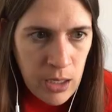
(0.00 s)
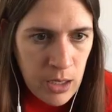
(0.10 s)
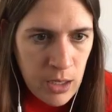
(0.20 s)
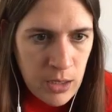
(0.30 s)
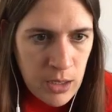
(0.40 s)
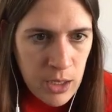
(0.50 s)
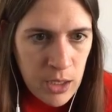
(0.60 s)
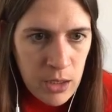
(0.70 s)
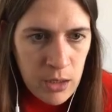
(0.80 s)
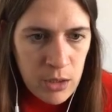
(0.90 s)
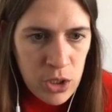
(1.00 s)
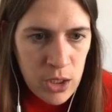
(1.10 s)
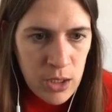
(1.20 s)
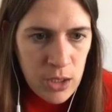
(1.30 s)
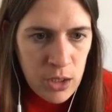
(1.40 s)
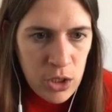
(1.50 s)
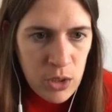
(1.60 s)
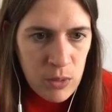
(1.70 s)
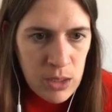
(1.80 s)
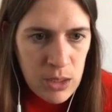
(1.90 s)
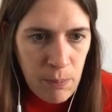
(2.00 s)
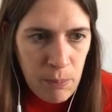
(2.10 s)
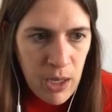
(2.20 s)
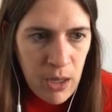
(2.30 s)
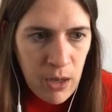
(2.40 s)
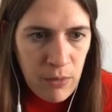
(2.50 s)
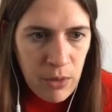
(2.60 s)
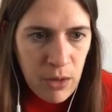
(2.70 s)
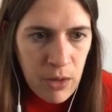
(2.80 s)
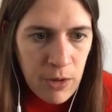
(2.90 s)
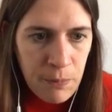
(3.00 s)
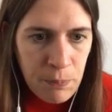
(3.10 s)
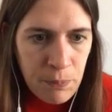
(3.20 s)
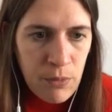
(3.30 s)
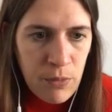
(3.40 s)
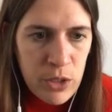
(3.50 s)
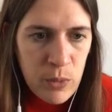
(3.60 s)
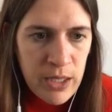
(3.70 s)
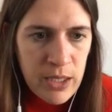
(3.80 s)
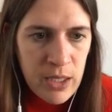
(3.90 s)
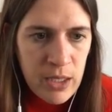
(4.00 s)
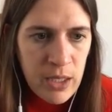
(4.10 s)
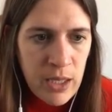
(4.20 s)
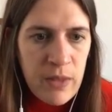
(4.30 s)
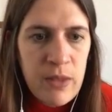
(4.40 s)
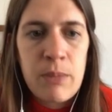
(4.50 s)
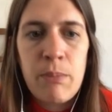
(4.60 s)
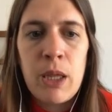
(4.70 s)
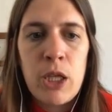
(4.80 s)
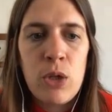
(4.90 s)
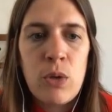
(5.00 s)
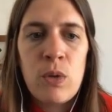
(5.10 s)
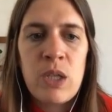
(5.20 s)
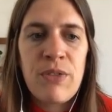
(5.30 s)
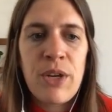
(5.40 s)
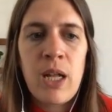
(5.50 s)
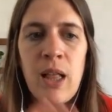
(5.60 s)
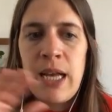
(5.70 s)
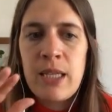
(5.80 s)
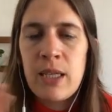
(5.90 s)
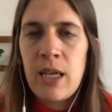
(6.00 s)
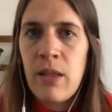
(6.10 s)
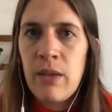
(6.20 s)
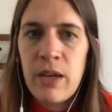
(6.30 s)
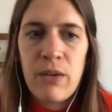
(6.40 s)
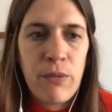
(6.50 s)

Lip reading: And here she uses a bit of a visual identity. Again, this blue, this very classic, elegant